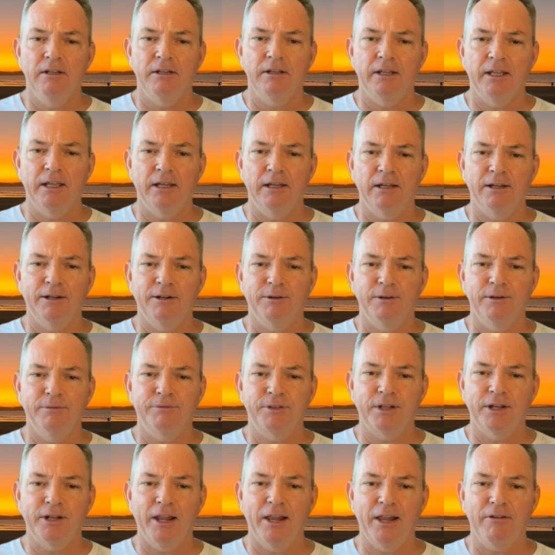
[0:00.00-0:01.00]
Now,
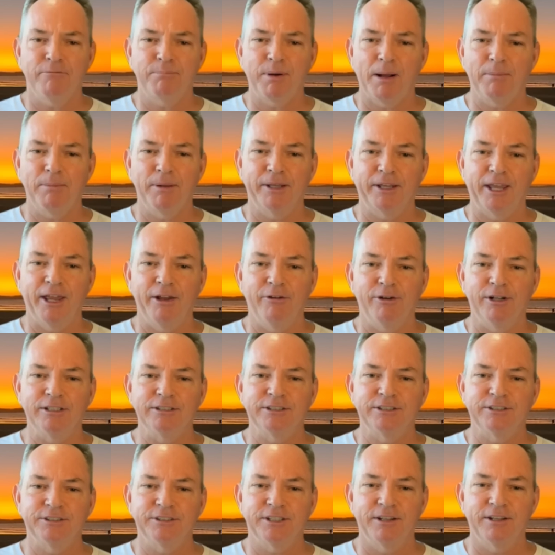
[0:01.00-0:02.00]
if they don't have public
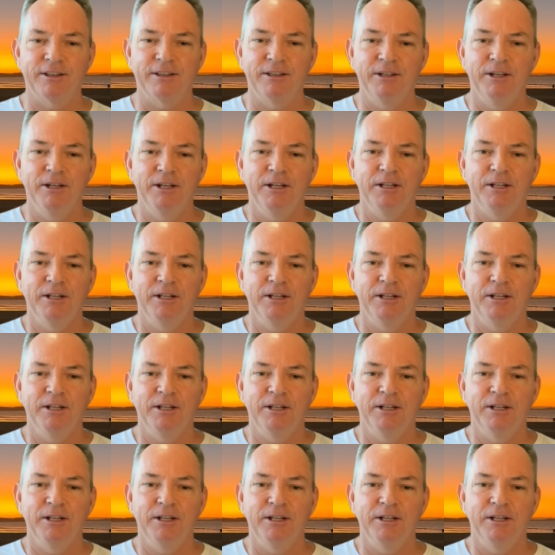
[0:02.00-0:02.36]
hearings into